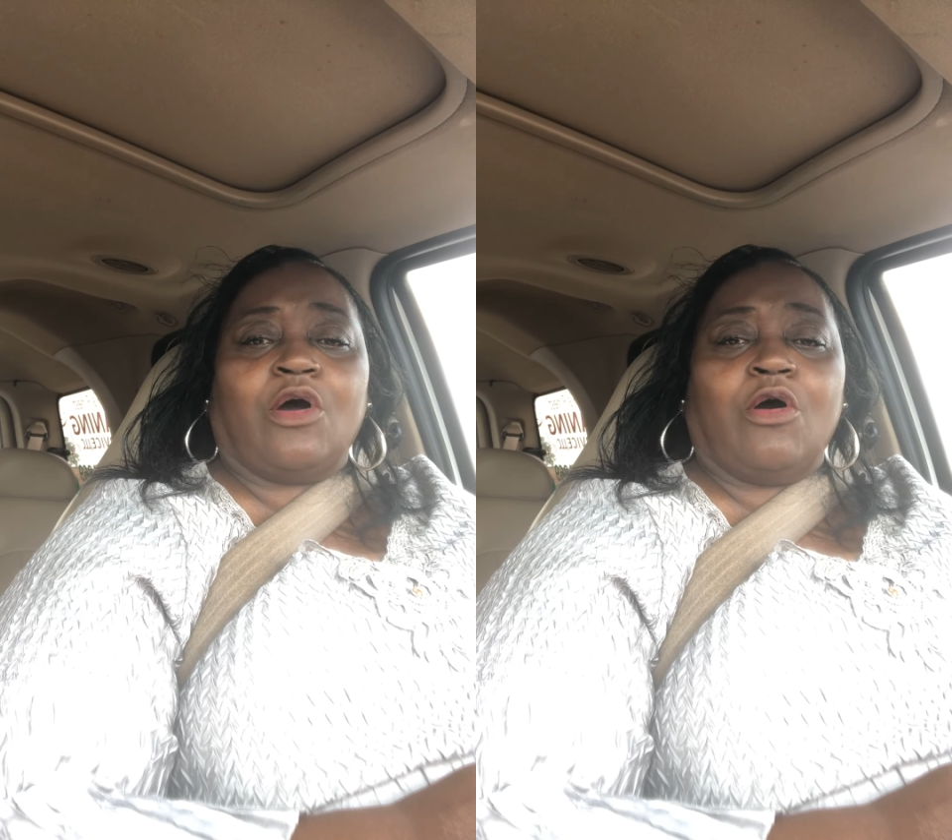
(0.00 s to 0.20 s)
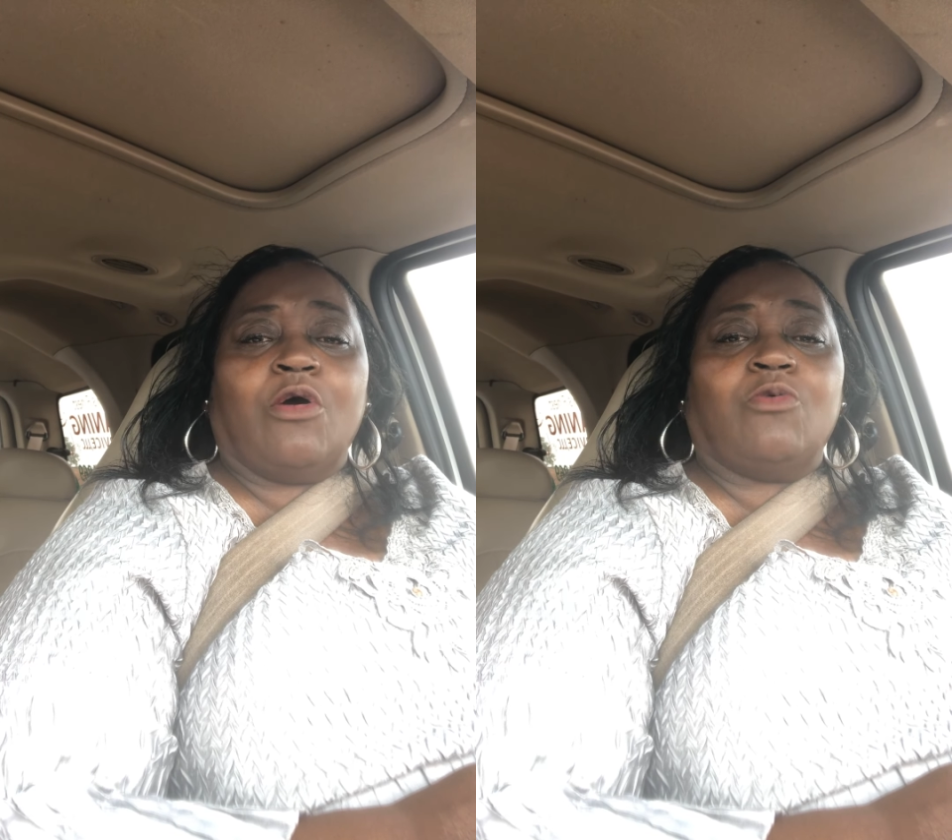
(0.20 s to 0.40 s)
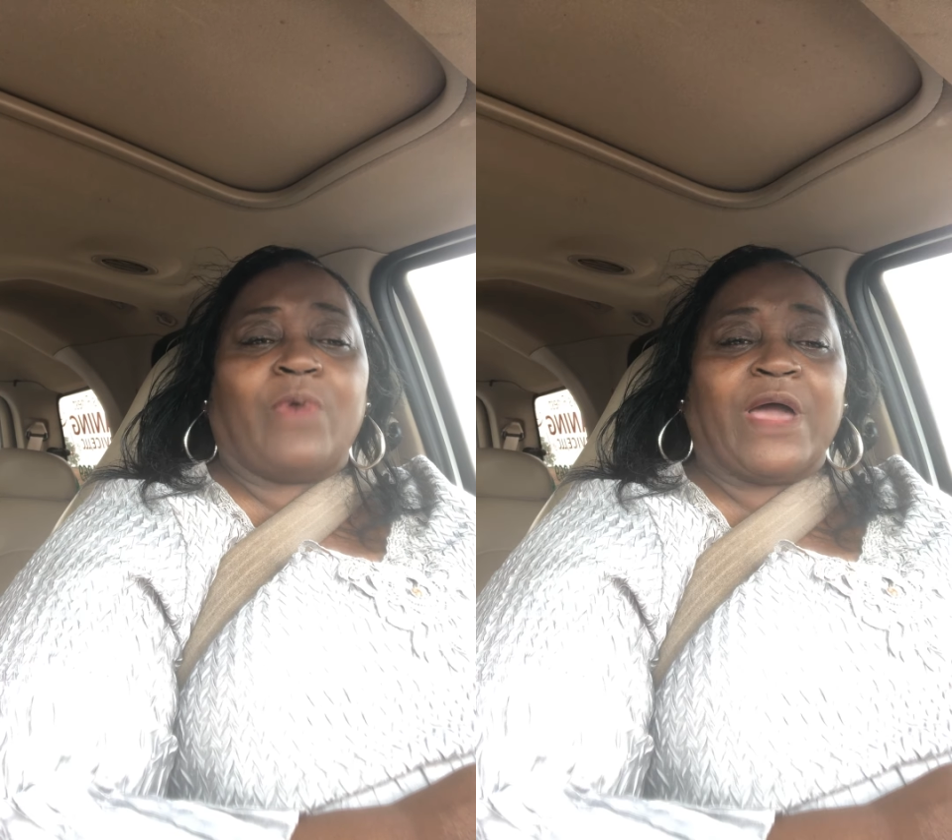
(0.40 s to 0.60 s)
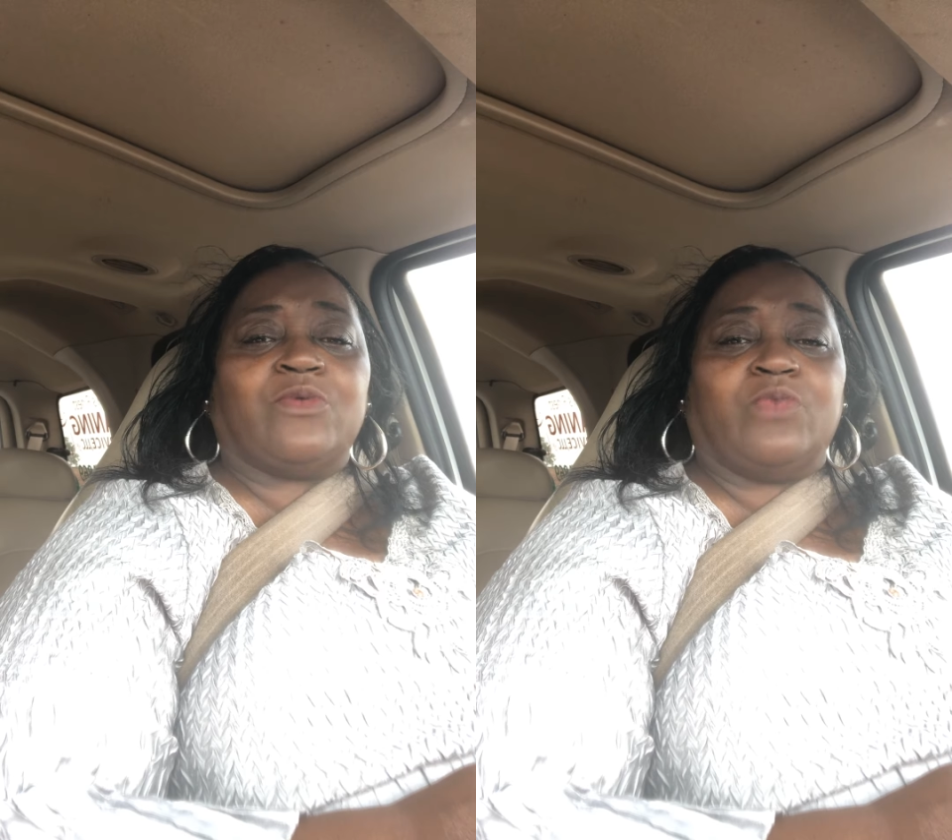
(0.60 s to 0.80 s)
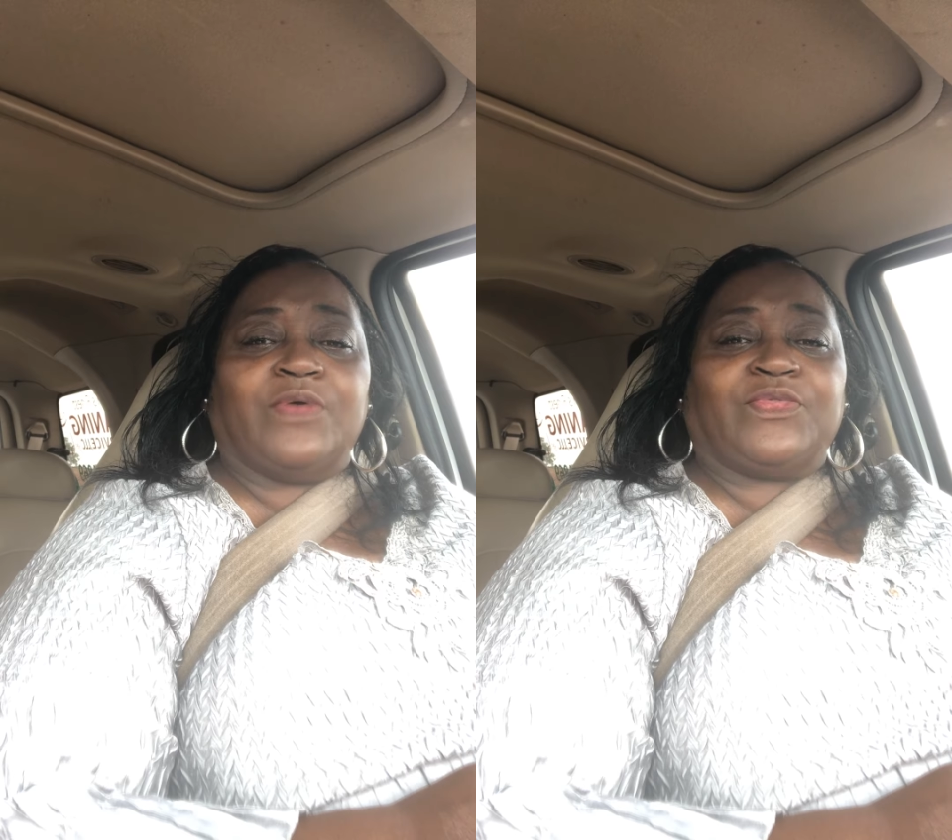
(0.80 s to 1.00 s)
old
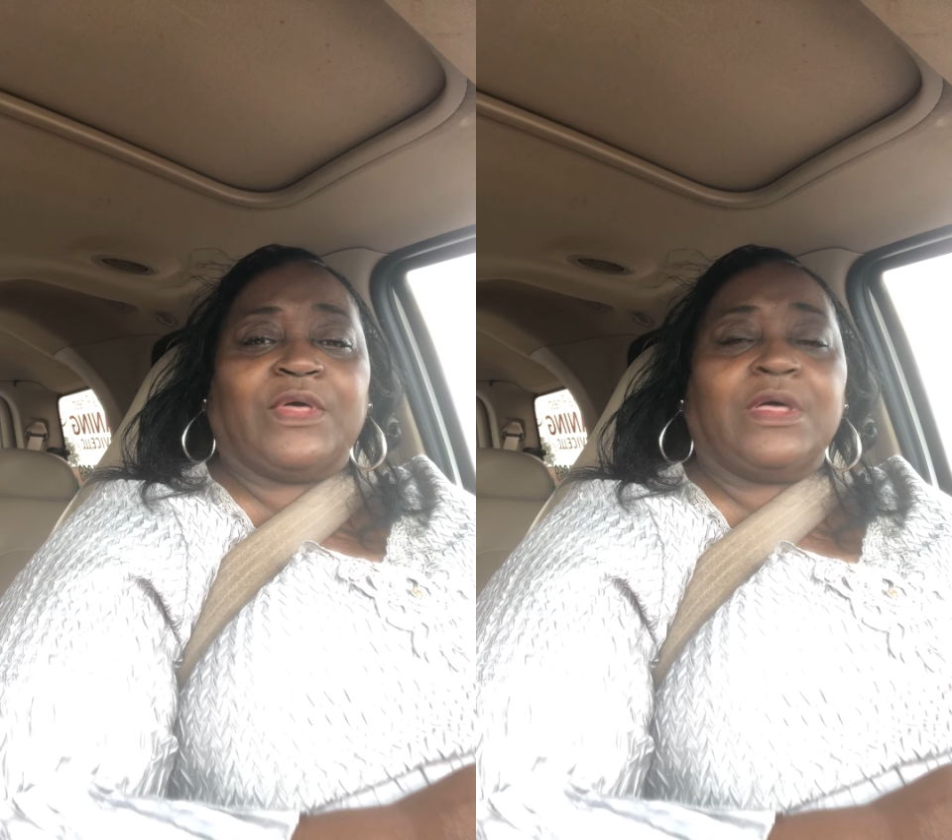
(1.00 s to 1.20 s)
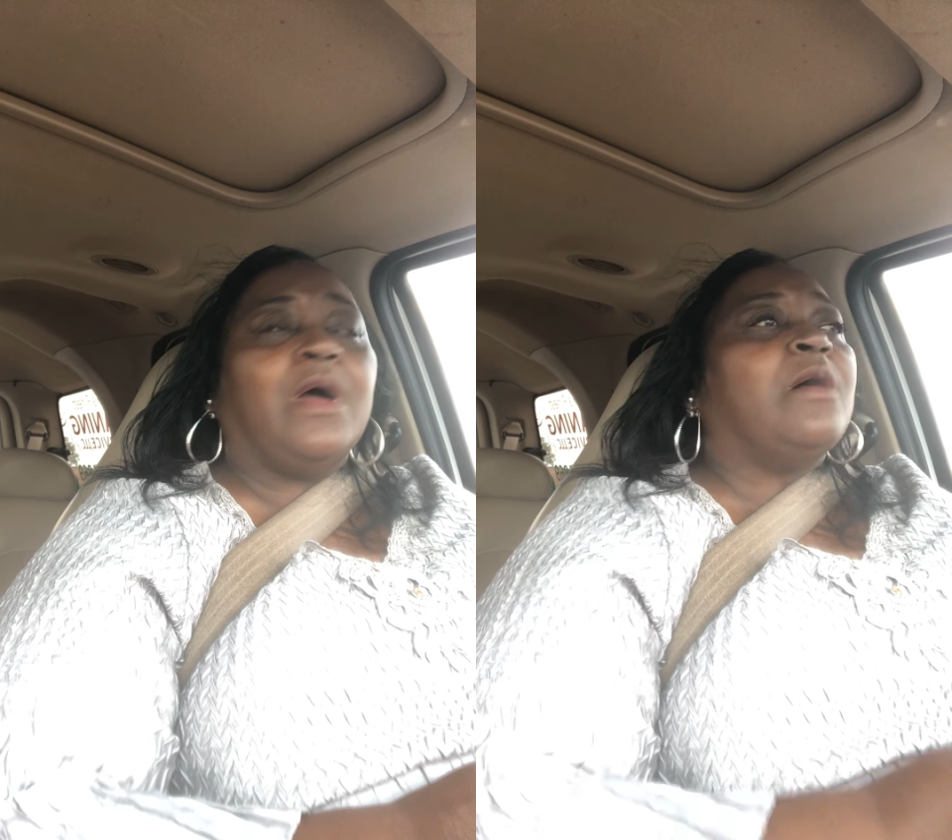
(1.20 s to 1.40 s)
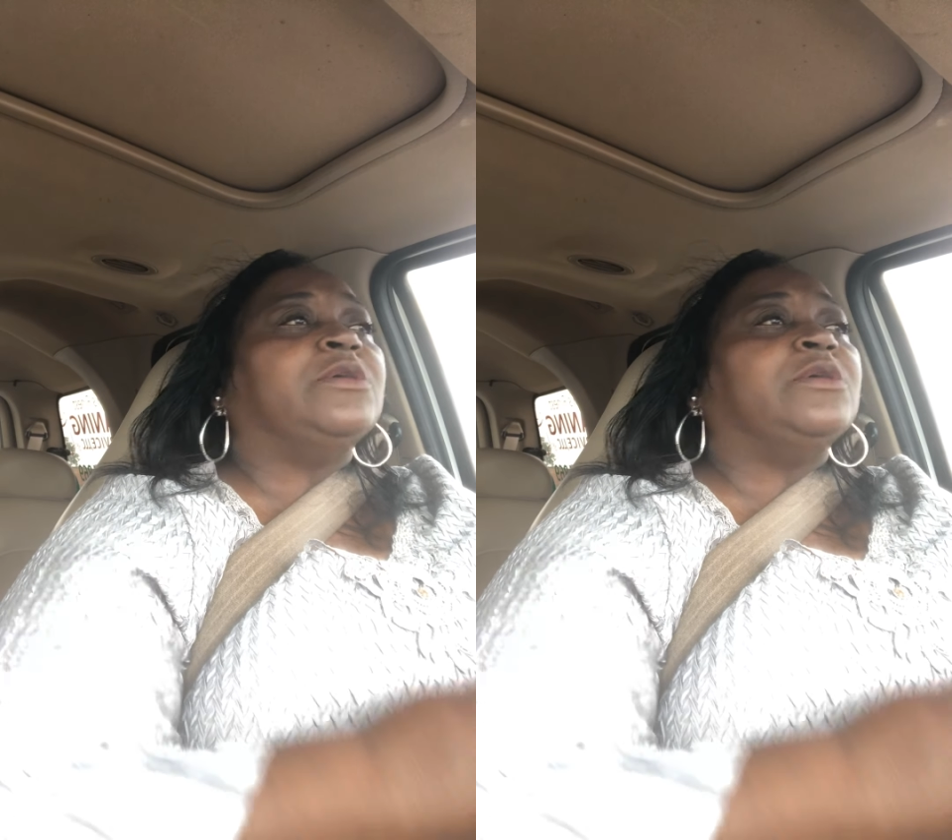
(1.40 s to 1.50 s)
right with it.